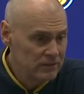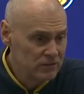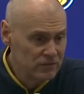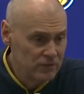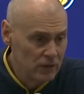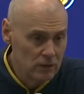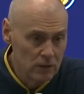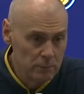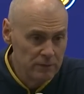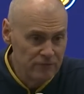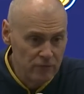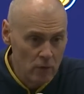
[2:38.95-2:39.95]
just felt a little
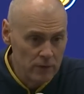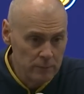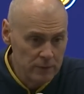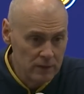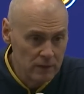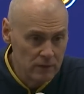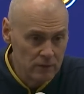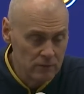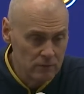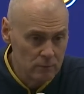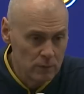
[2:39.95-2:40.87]
bit phony because